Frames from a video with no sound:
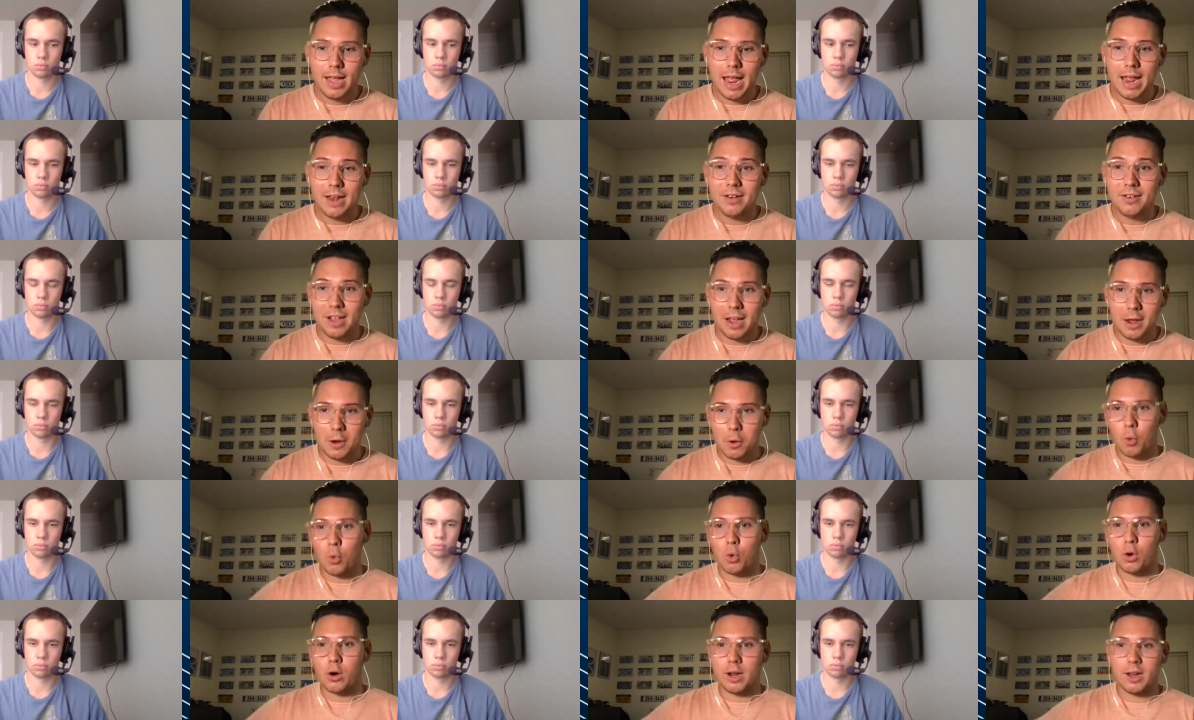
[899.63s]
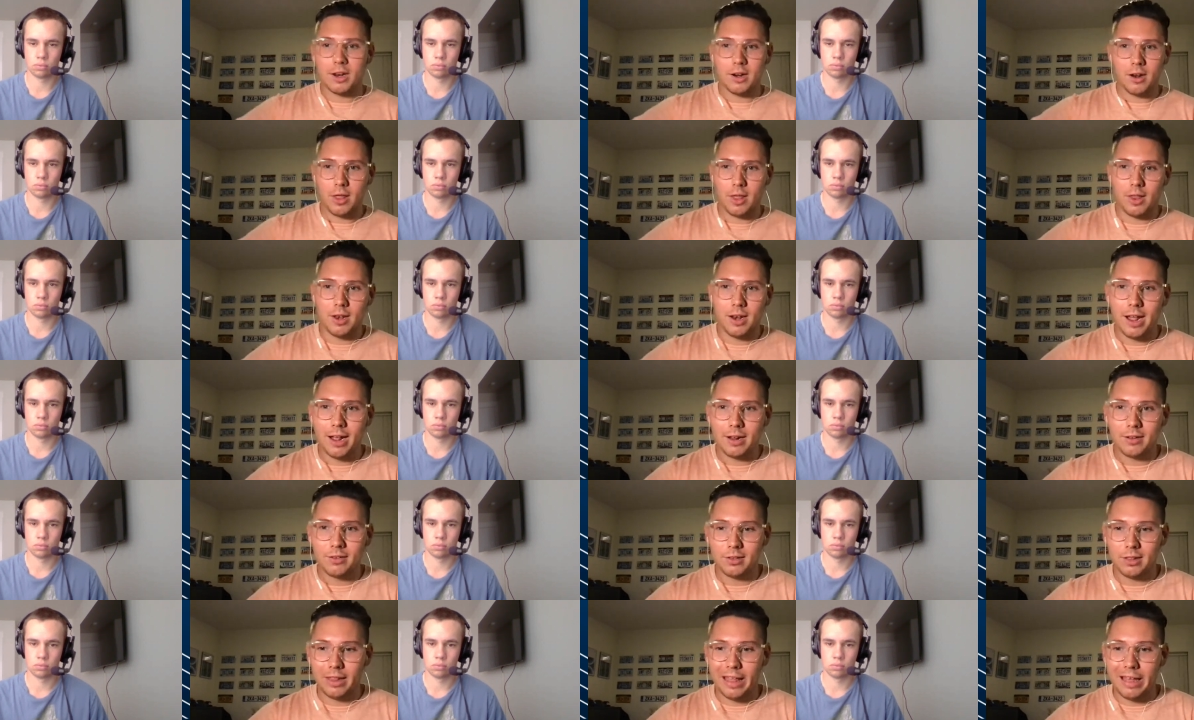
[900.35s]
Speaker 1: and take Oregon to the
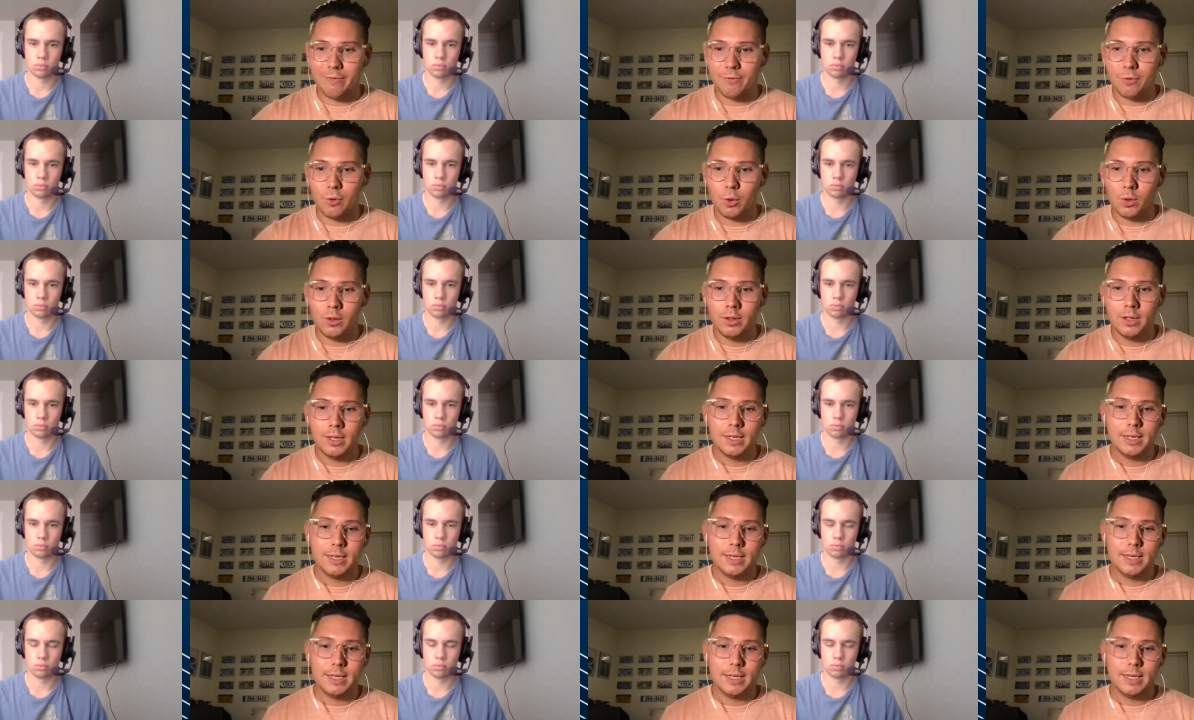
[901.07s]
next level.